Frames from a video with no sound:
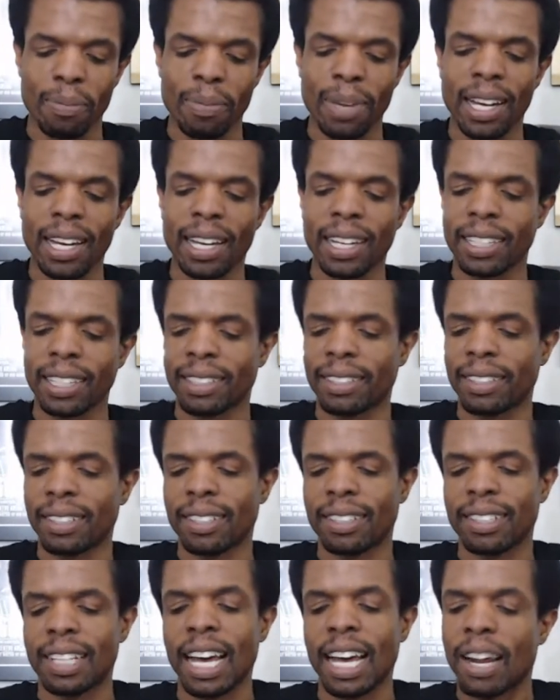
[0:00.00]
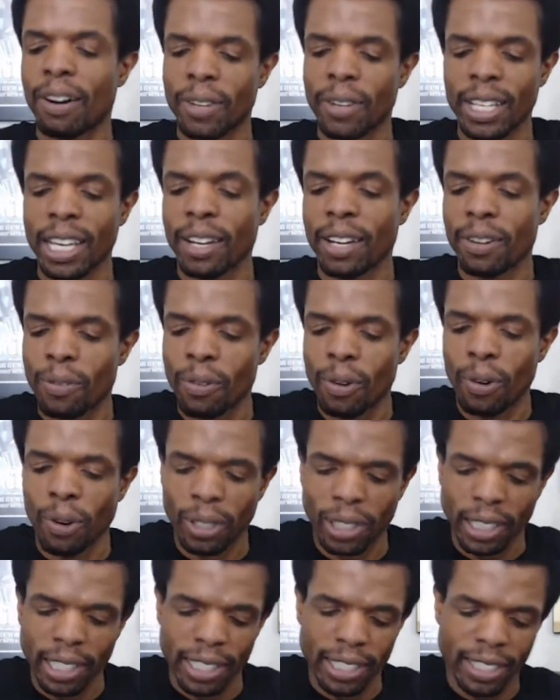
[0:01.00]
my not yet worn
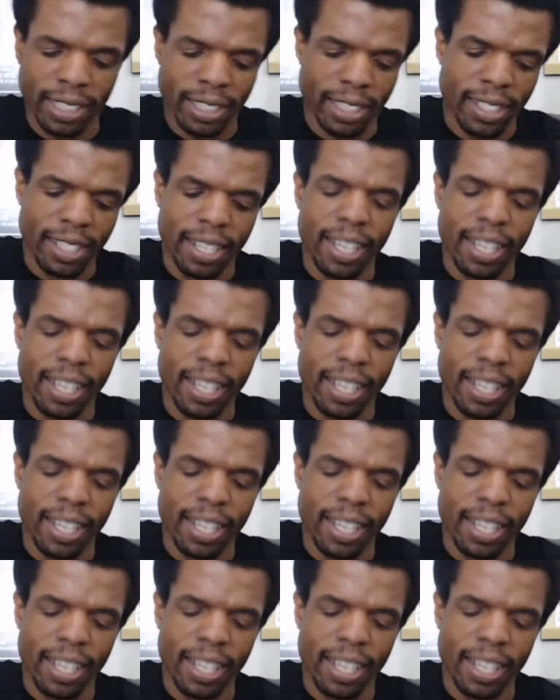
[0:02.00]
list.